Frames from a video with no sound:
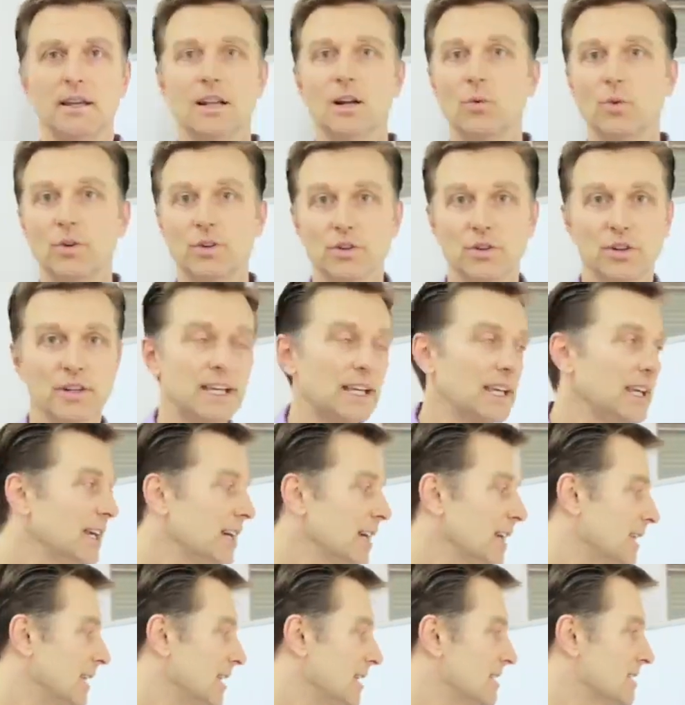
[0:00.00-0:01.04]
when you were a
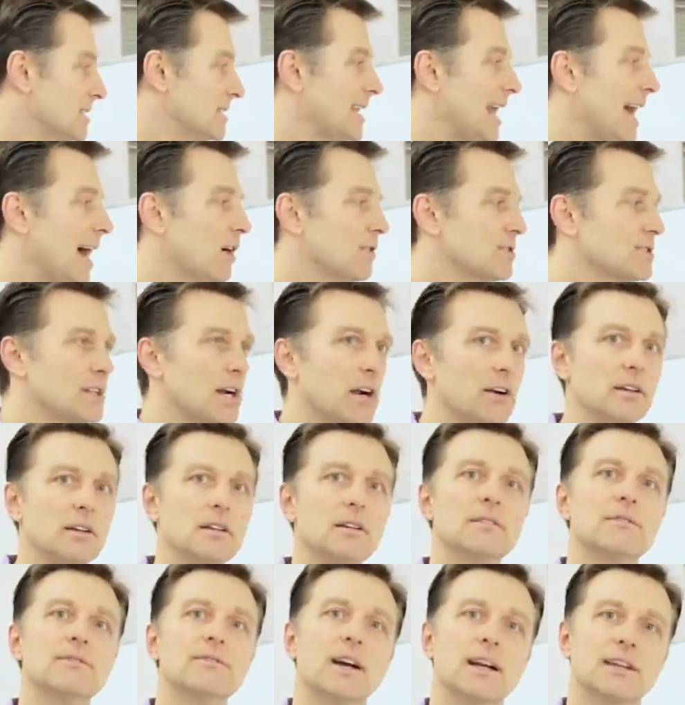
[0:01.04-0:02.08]
kid is now starting
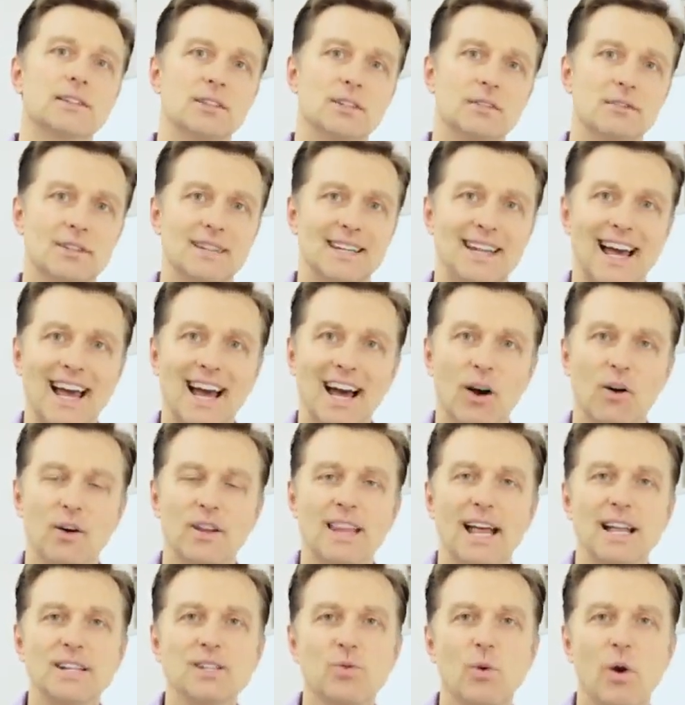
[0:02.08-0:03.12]
to affect you now.
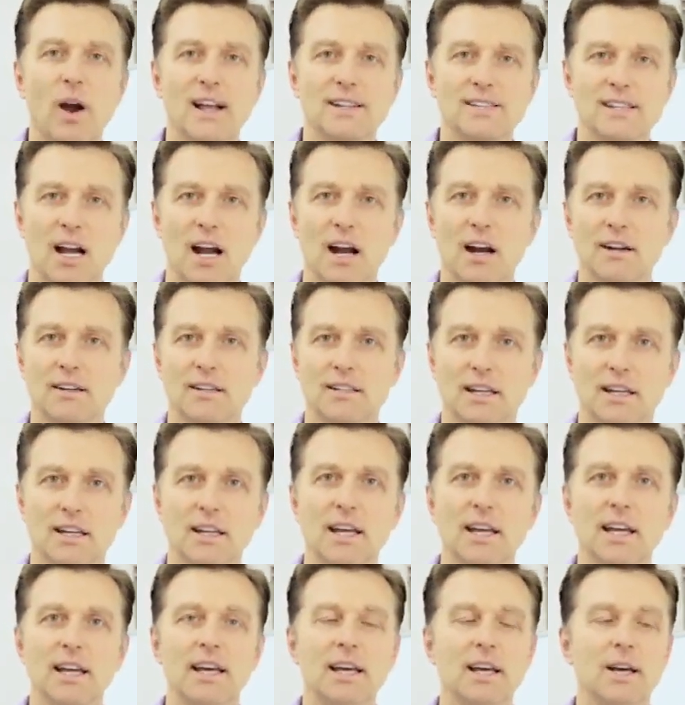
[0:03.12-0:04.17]
And that's why it's hard to
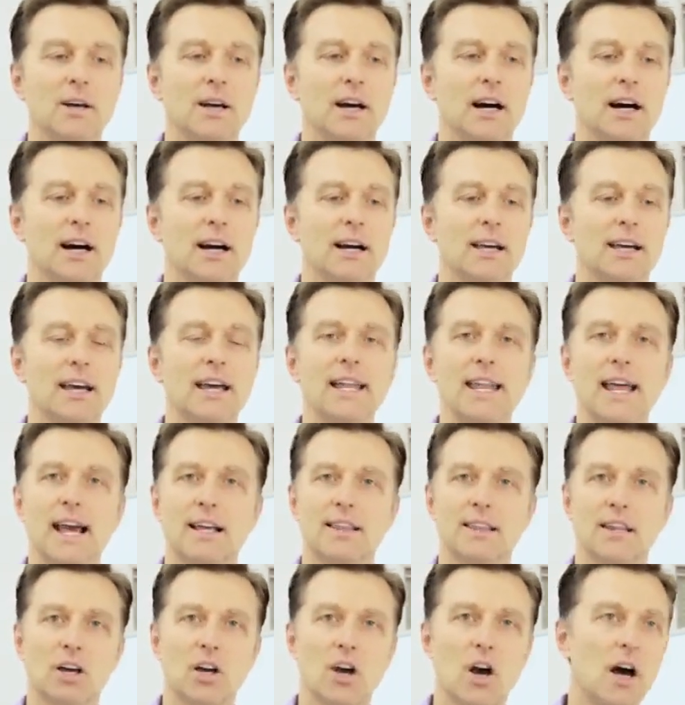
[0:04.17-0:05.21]

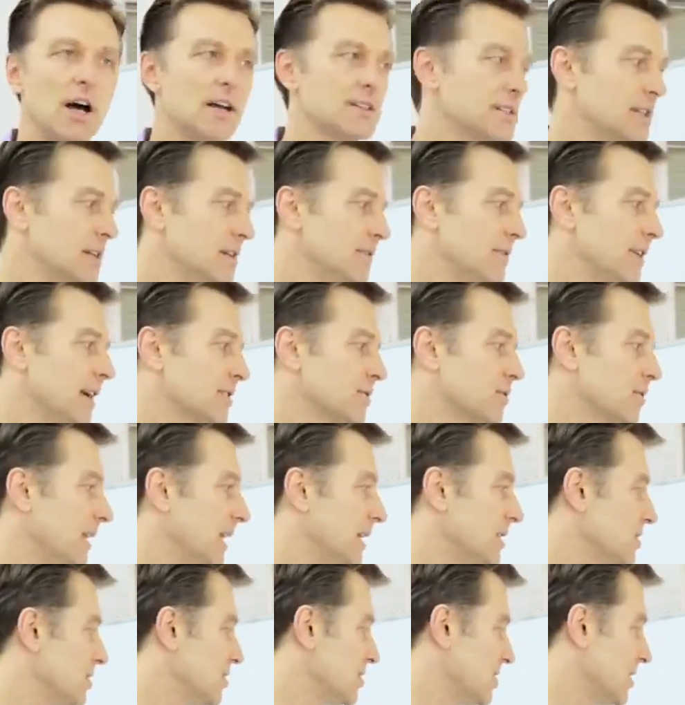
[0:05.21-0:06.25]
connect the cause and effect
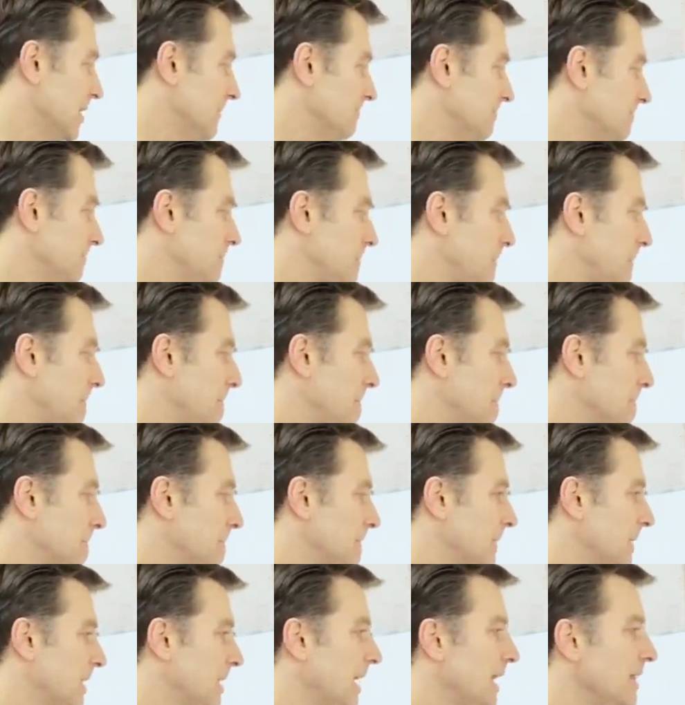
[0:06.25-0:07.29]
relationship.
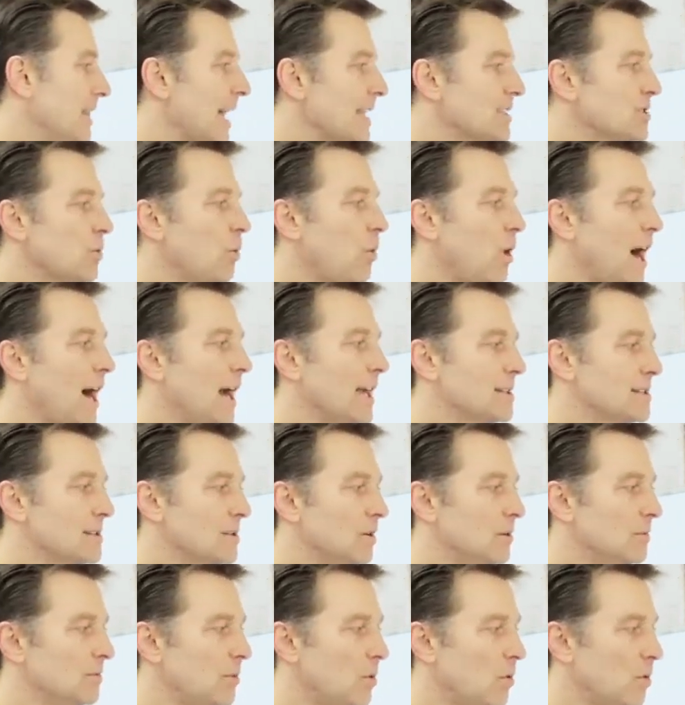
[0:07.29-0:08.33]
And that's why it's
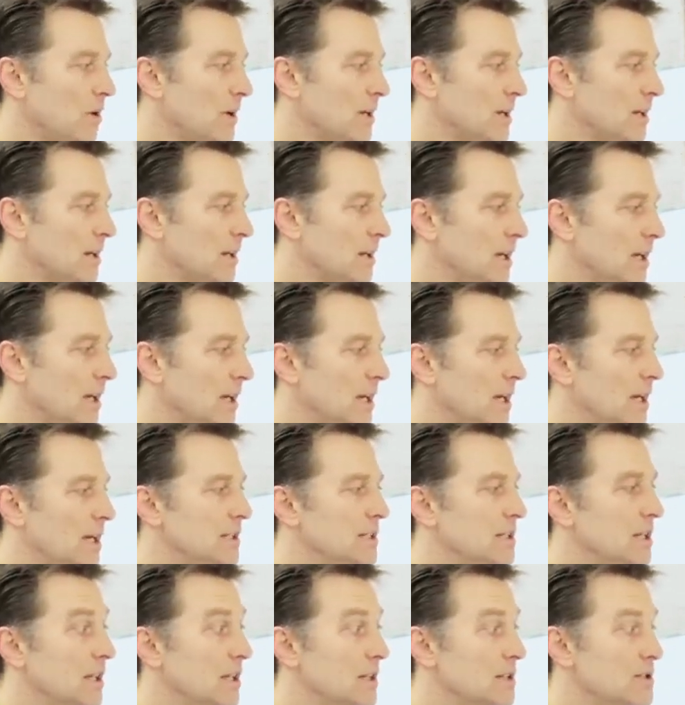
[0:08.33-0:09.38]
so important
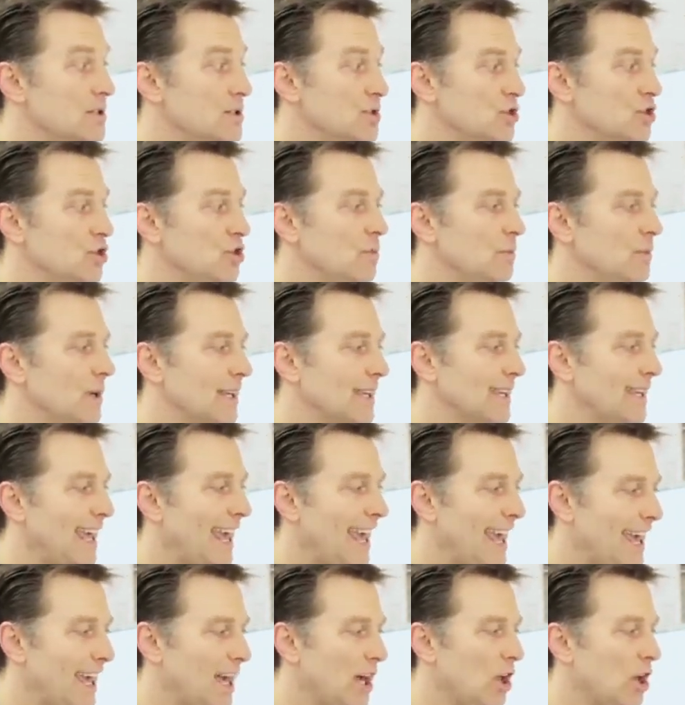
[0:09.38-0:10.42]
to consume
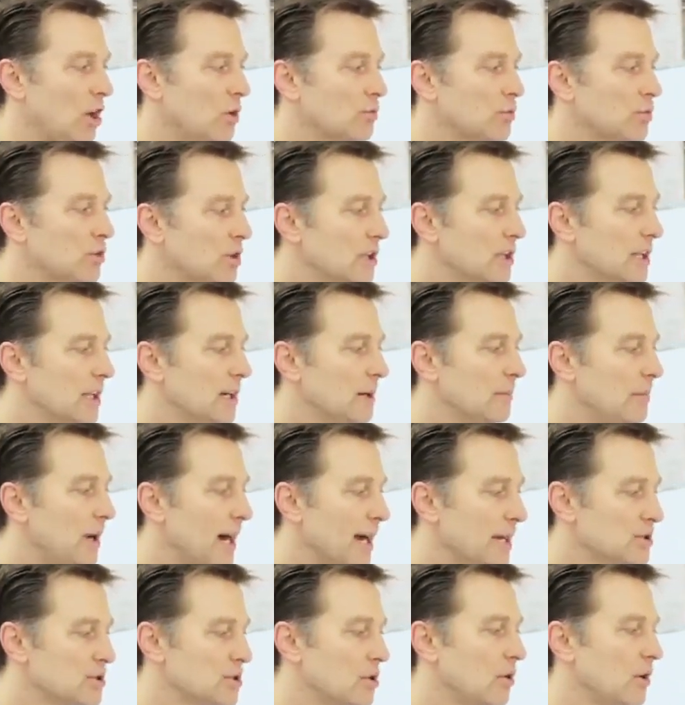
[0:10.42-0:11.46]
kale, arugula,
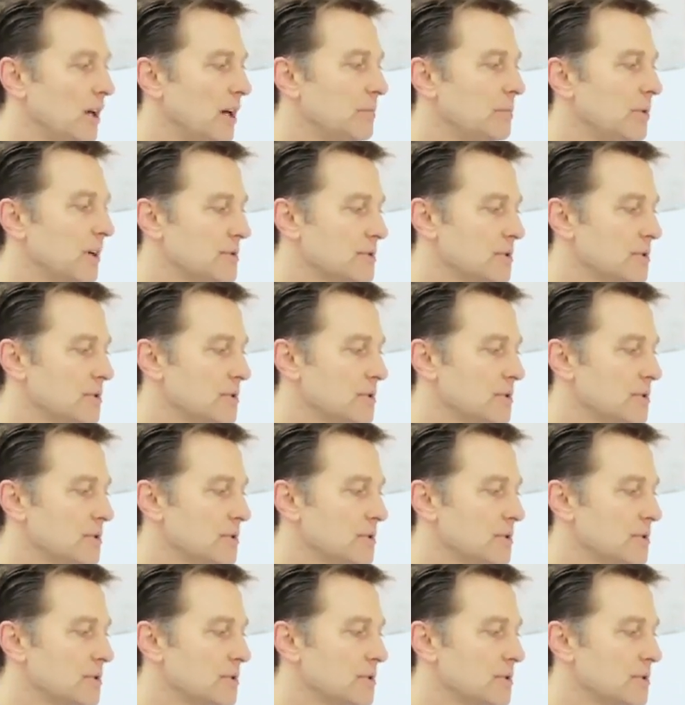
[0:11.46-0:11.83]
bok choy,